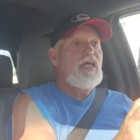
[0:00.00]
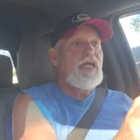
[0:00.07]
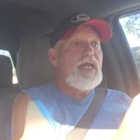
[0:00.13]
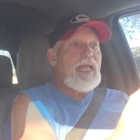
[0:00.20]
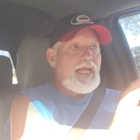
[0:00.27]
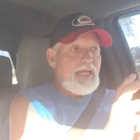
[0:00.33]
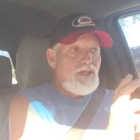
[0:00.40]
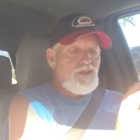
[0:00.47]

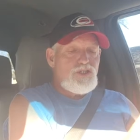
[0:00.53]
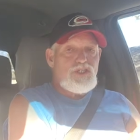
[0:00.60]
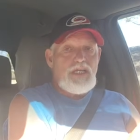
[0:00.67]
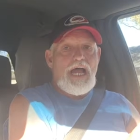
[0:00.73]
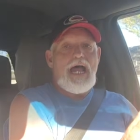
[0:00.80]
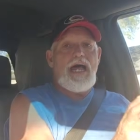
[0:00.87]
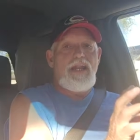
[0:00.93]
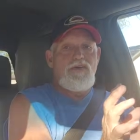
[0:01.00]

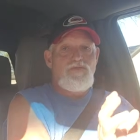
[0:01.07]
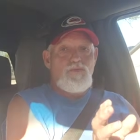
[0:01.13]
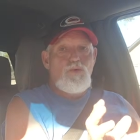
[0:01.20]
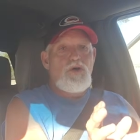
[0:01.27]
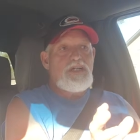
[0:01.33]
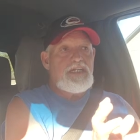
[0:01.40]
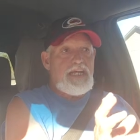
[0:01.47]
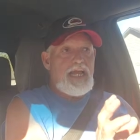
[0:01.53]
inside of
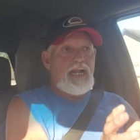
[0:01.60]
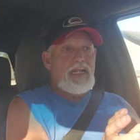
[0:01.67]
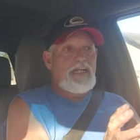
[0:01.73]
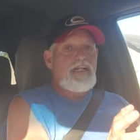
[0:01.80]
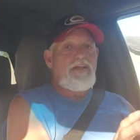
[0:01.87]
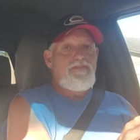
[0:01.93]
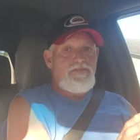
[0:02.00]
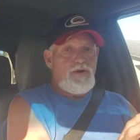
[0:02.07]
one
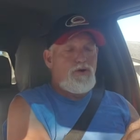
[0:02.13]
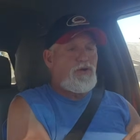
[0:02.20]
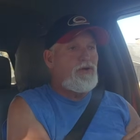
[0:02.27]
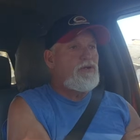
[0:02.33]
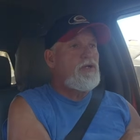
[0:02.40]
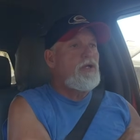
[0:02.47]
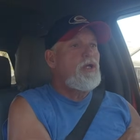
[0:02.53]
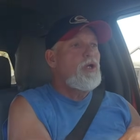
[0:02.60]
catalytic converter.
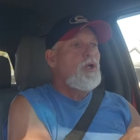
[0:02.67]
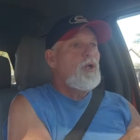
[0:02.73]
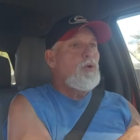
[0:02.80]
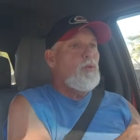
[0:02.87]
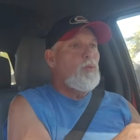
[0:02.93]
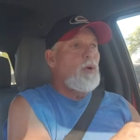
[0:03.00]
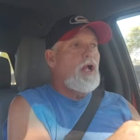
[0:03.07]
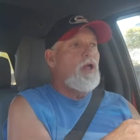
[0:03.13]

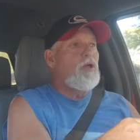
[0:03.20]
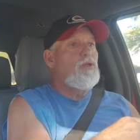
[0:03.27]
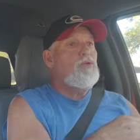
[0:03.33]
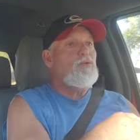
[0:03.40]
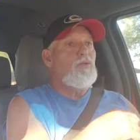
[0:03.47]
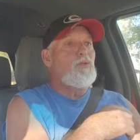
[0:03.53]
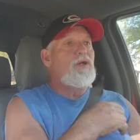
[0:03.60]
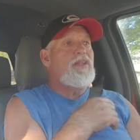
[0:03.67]
Well,
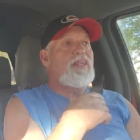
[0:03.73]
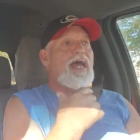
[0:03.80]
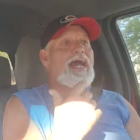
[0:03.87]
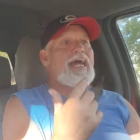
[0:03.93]
when that